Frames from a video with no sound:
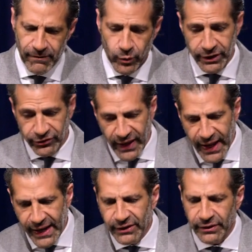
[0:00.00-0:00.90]
What is
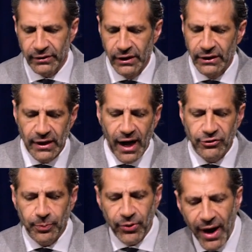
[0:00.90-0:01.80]
the anchor?
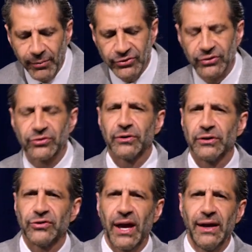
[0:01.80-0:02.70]
God's promises are
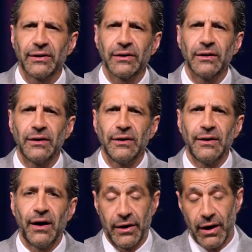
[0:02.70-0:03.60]
his anchor,
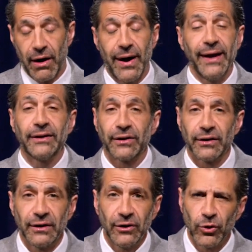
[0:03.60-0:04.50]
are our
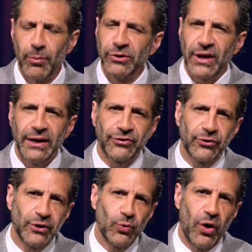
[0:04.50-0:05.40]
anchor. Romans
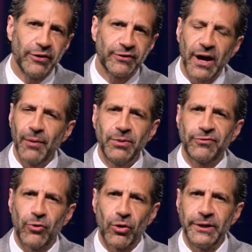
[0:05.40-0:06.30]
8:31, if God be
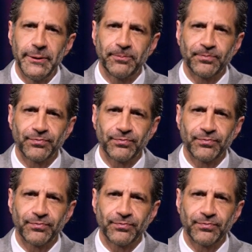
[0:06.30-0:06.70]
for me,